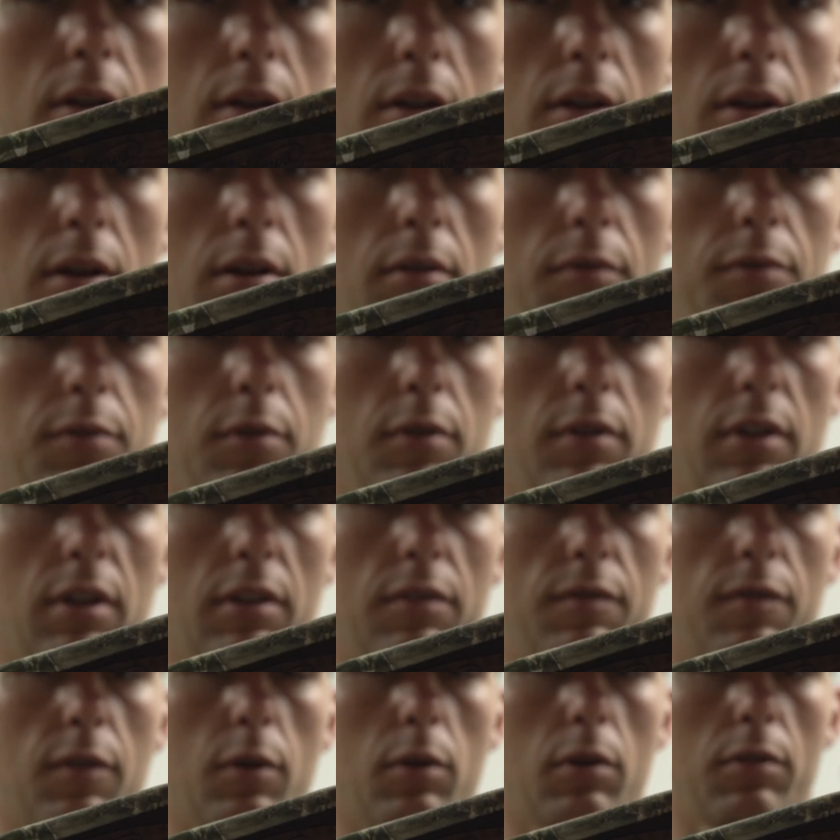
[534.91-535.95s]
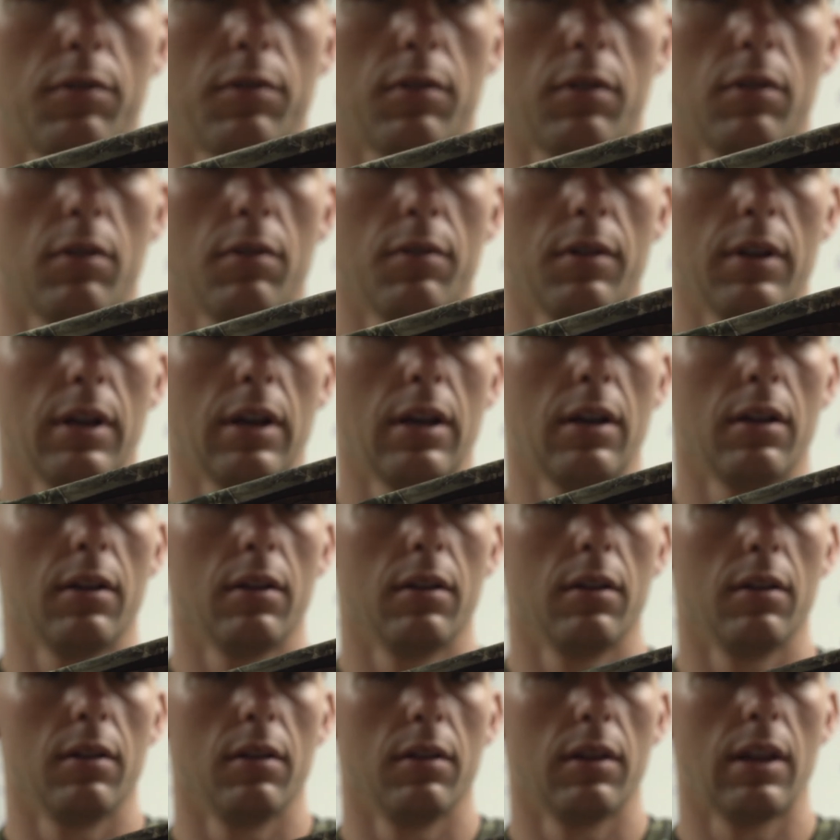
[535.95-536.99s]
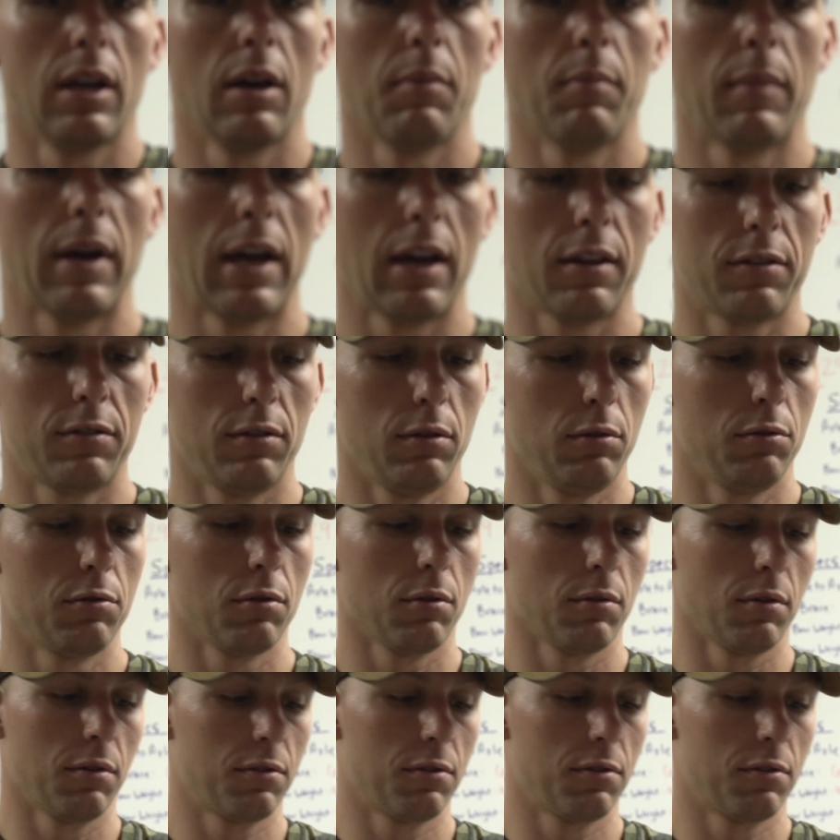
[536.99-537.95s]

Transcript: hopefully that's focusing on that. That Mathews on the